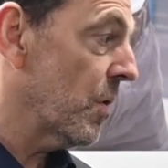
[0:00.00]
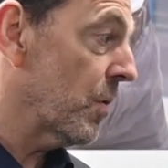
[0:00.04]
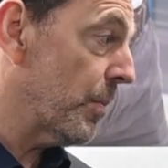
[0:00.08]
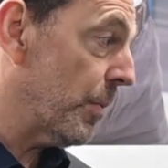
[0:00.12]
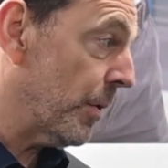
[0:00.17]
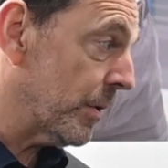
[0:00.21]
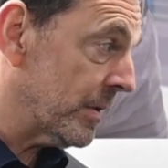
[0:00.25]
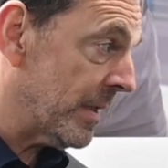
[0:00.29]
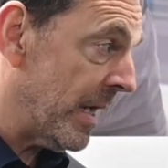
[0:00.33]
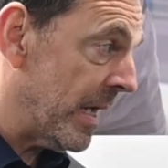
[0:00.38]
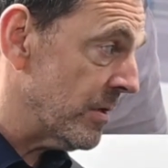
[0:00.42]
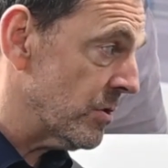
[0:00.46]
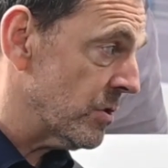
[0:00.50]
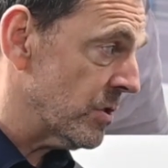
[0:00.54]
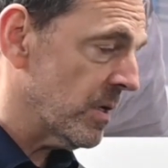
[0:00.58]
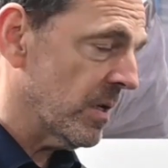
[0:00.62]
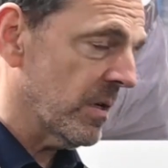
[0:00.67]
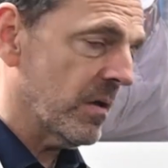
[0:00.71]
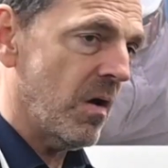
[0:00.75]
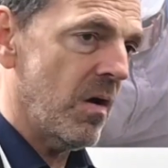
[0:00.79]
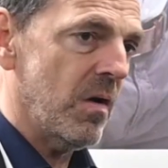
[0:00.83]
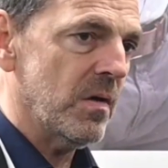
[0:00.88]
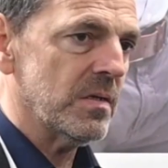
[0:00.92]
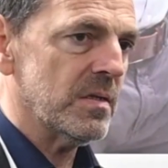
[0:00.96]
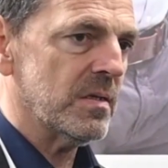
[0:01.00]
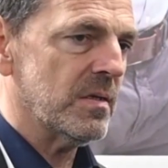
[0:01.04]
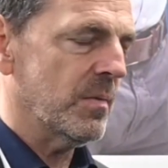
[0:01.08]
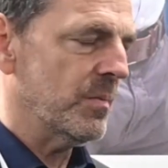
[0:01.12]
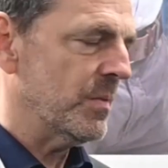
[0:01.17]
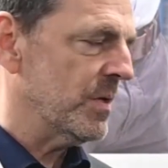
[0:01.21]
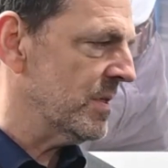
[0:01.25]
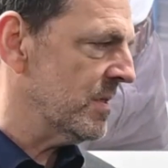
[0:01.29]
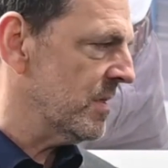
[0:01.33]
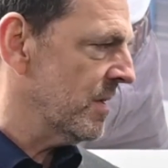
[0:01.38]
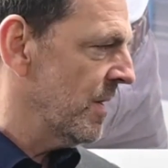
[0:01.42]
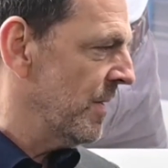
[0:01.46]
or potential
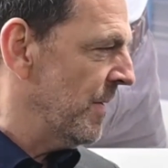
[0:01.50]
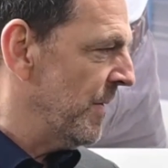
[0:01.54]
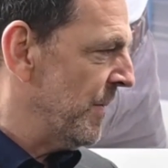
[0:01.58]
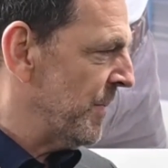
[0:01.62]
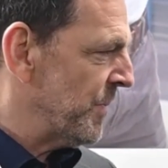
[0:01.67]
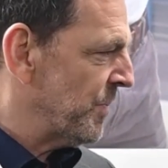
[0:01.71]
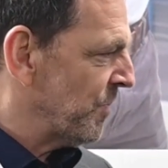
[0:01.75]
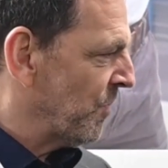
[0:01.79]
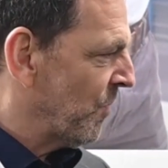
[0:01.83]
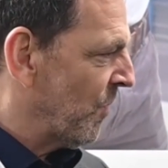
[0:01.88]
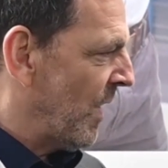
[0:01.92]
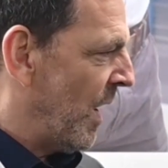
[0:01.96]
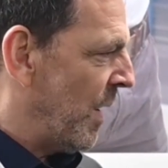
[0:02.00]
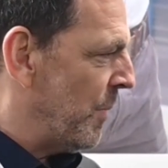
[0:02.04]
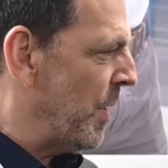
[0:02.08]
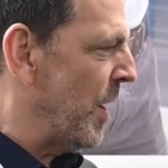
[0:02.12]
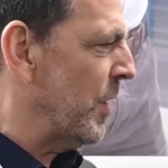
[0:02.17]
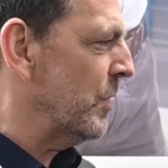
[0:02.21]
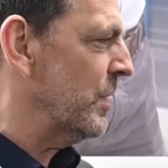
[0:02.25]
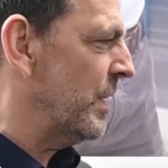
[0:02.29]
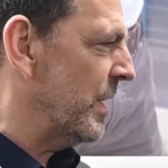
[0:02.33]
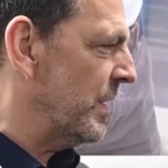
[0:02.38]
customers about